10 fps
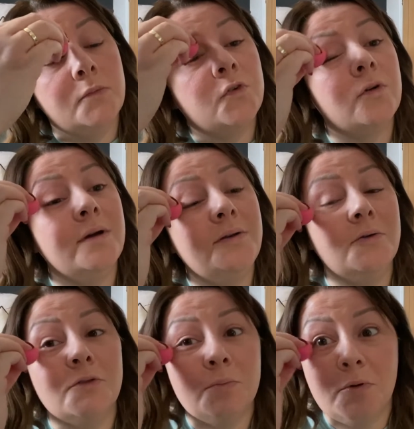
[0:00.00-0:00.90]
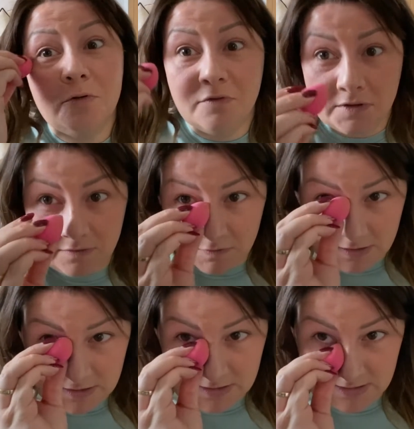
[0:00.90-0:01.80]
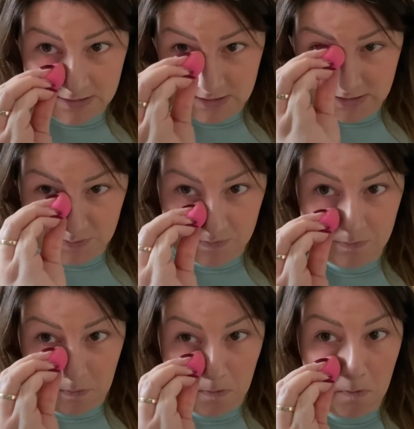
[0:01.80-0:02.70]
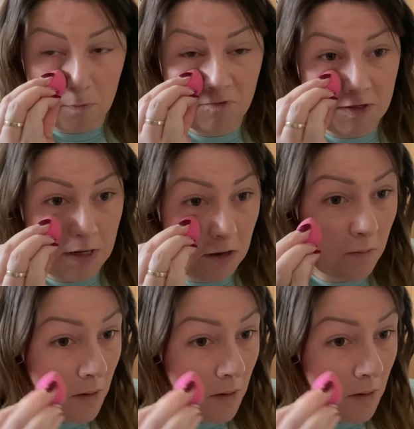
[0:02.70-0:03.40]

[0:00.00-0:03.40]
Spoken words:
Try not to pull funny faces in this video.